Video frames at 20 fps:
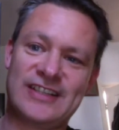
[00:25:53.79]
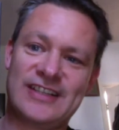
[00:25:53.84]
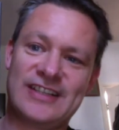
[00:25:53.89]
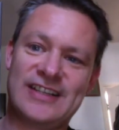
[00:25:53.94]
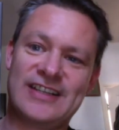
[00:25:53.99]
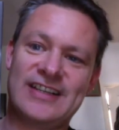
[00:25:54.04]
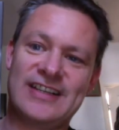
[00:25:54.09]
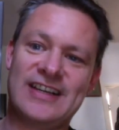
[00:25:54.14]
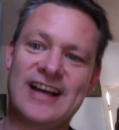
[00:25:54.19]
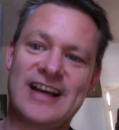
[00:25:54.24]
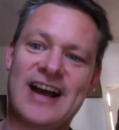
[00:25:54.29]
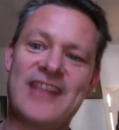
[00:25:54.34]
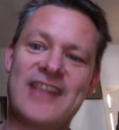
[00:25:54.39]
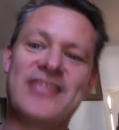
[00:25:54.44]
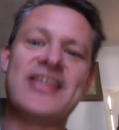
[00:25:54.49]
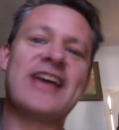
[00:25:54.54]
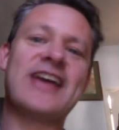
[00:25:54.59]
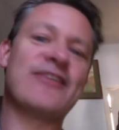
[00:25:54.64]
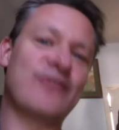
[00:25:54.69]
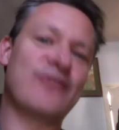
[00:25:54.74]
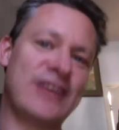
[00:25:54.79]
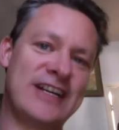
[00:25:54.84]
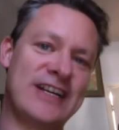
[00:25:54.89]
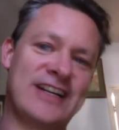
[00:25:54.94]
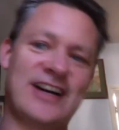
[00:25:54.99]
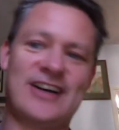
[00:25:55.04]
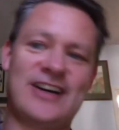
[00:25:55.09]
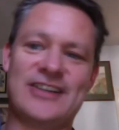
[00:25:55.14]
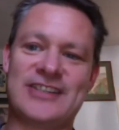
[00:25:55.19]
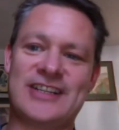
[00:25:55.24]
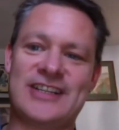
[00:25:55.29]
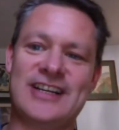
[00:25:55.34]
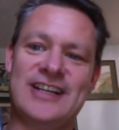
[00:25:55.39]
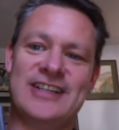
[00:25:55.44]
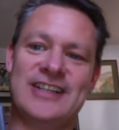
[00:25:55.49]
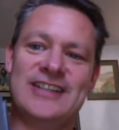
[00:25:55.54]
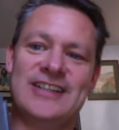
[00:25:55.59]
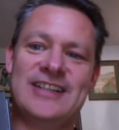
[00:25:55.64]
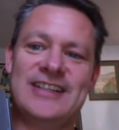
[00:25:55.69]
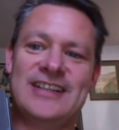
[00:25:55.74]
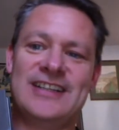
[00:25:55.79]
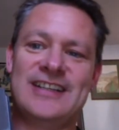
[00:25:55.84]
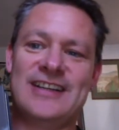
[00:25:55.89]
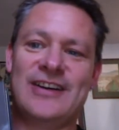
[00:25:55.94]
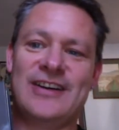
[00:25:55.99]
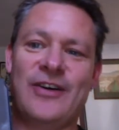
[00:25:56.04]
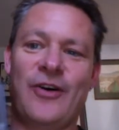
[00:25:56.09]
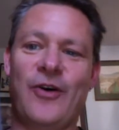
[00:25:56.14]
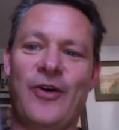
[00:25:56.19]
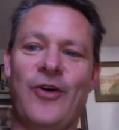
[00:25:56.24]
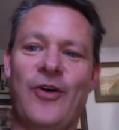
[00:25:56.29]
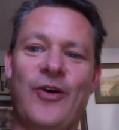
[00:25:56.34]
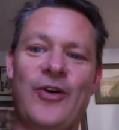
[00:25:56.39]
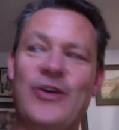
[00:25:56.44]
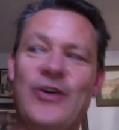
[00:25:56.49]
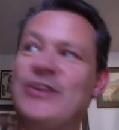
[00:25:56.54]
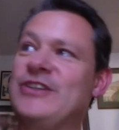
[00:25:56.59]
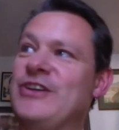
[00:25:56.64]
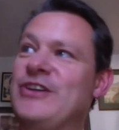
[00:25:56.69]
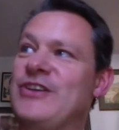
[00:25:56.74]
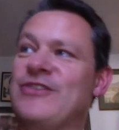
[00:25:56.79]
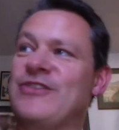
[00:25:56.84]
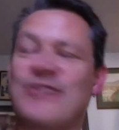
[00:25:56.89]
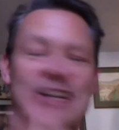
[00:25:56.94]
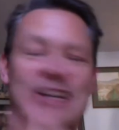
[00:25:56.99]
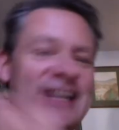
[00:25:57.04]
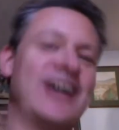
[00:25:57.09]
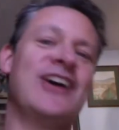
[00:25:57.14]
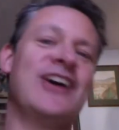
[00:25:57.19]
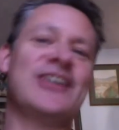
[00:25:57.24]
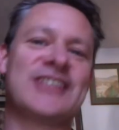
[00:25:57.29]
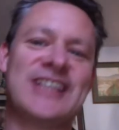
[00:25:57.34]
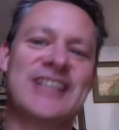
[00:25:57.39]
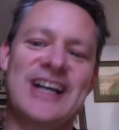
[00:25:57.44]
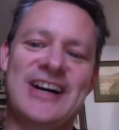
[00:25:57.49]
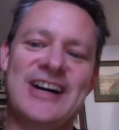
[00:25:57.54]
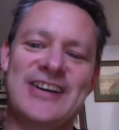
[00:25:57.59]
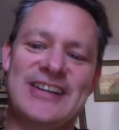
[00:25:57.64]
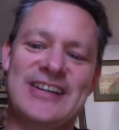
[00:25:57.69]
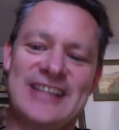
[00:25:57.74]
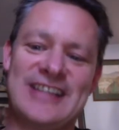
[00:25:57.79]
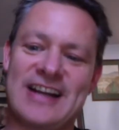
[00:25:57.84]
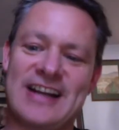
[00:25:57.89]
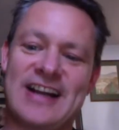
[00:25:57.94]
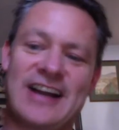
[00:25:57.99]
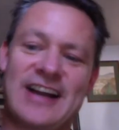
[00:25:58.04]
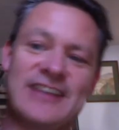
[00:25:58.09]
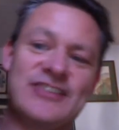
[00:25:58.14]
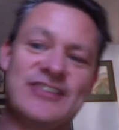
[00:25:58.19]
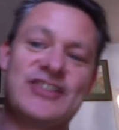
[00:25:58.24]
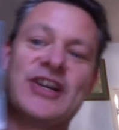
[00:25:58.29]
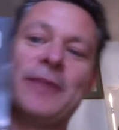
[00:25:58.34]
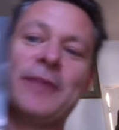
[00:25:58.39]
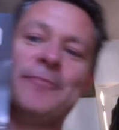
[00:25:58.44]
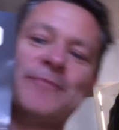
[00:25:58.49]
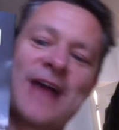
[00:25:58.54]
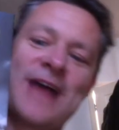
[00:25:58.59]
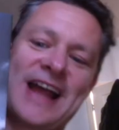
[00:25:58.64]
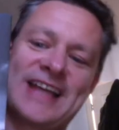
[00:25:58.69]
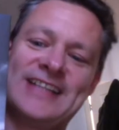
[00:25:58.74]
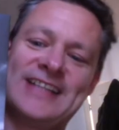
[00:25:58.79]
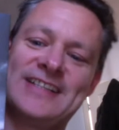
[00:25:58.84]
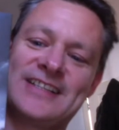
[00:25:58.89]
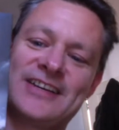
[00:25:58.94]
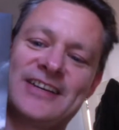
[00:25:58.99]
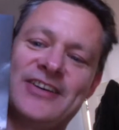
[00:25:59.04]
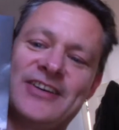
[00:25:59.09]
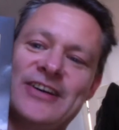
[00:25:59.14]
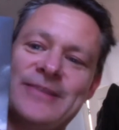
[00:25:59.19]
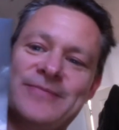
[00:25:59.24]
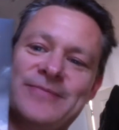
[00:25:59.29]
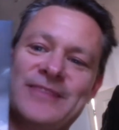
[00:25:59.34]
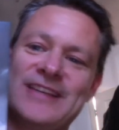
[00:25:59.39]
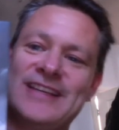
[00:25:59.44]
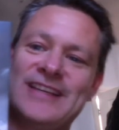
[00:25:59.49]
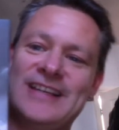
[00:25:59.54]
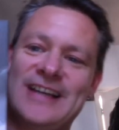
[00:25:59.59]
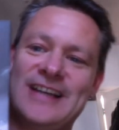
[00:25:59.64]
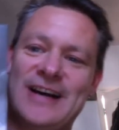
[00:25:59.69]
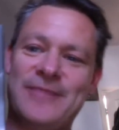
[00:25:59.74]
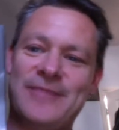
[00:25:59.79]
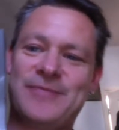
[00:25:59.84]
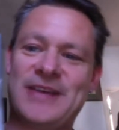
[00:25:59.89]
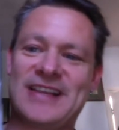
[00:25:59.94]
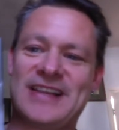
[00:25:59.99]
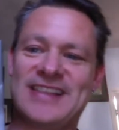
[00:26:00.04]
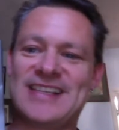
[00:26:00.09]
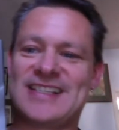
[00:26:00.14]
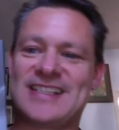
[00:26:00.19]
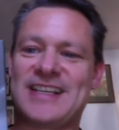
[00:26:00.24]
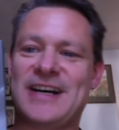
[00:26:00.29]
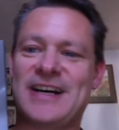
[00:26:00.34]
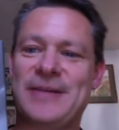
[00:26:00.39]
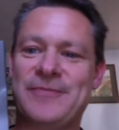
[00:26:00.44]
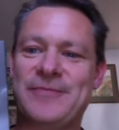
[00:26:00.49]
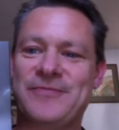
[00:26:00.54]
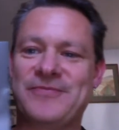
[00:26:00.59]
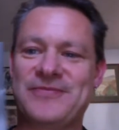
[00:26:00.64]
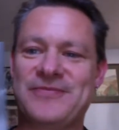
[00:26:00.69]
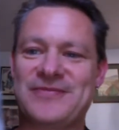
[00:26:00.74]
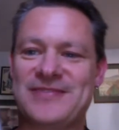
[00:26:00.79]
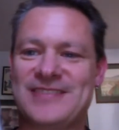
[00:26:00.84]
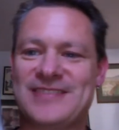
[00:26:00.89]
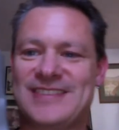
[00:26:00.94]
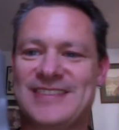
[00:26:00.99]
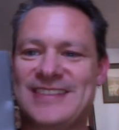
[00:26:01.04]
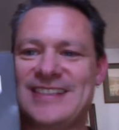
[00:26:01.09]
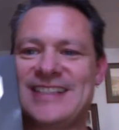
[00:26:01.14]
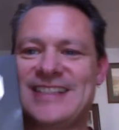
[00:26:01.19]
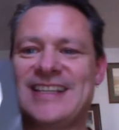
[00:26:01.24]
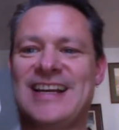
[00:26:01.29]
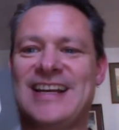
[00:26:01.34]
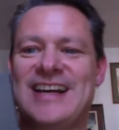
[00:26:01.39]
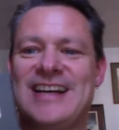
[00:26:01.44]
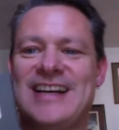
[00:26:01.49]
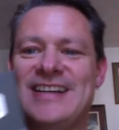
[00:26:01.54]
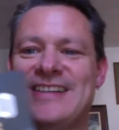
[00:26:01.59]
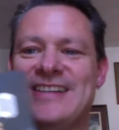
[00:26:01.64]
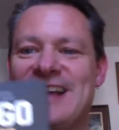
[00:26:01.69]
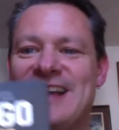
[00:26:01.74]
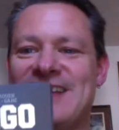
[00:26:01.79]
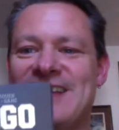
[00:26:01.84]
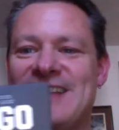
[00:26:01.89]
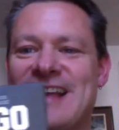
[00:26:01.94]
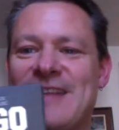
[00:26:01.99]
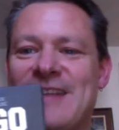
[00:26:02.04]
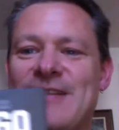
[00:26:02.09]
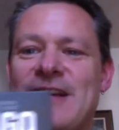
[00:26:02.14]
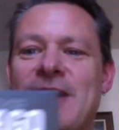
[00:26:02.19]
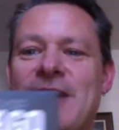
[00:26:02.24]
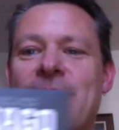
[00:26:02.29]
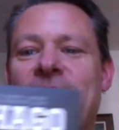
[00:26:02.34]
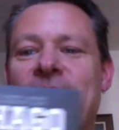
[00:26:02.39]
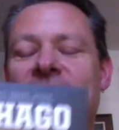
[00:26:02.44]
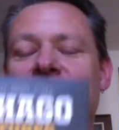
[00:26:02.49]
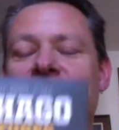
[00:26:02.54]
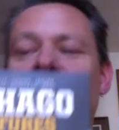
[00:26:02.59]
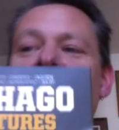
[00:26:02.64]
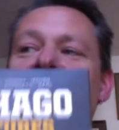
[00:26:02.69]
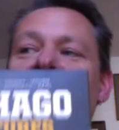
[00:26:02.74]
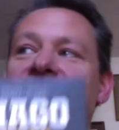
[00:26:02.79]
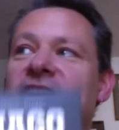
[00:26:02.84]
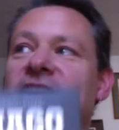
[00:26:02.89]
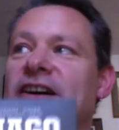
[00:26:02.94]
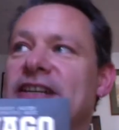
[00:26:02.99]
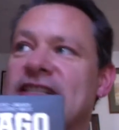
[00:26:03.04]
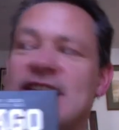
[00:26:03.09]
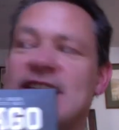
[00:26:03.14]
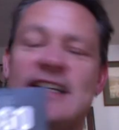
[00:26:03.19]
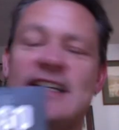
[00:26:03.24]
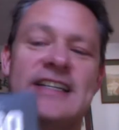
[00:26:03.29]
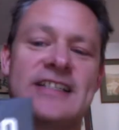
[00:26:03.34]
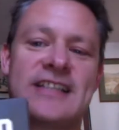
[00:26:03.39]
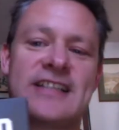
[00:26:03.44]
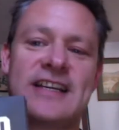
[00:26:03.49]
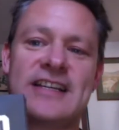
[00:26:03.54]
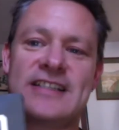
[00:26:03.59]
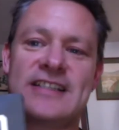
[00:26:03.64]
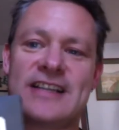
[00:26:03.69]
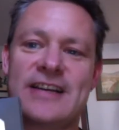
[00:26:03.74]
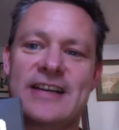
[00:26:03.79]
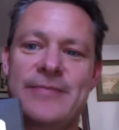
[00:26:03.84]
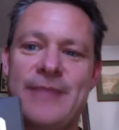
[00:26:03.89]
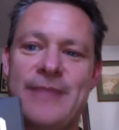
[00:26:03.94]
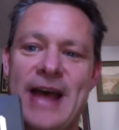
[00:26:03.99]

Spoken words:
and then read Car2go, or you can read Car2go and then kind of jump back in time and pick this up. So they work nicely as a companion